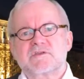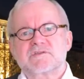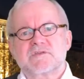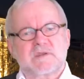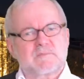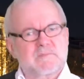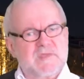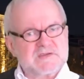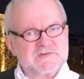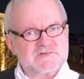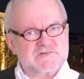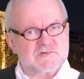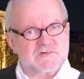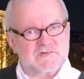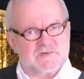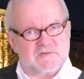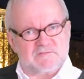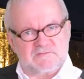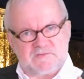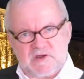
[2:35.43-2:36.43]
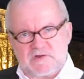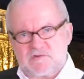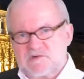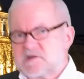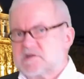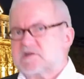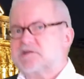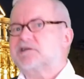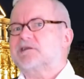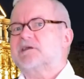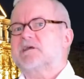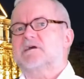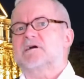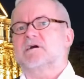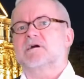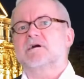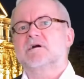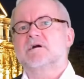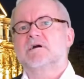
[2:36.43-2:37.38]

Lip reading: then make sure they're very clear